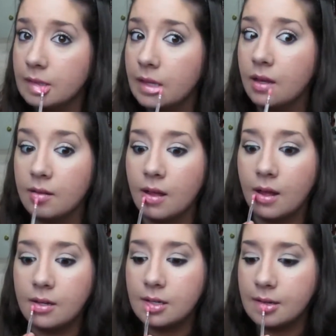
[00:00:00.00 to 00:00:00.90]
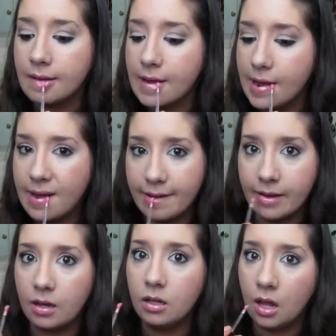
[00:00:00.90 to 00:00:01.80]
like a lot, like
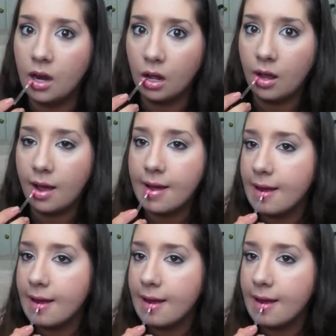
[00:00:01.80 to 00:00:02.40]
a lot, a lot.